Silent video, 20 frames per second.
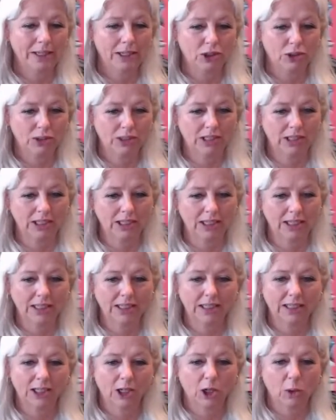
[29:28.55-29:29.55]
interested in a
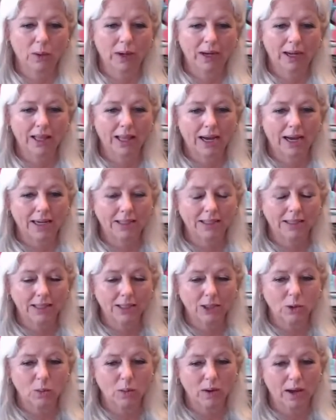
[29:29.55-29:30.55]
silhouette class
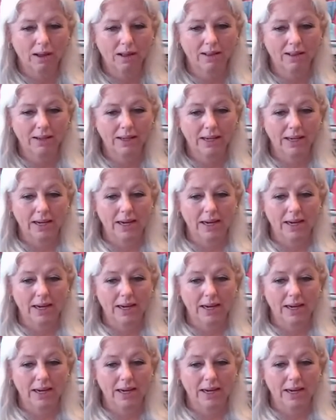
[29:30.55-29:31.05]
as well.